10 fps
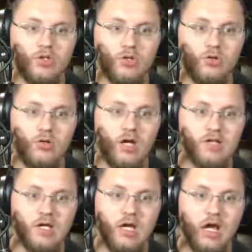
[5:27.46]
to show you
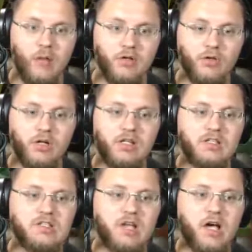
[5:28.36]
guys. I mean, look at
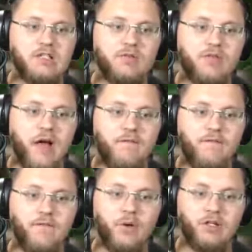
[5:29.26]
the size of
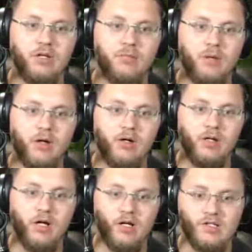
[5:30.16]
that foot compared
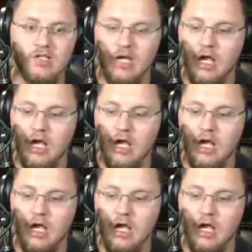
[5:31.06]
to us.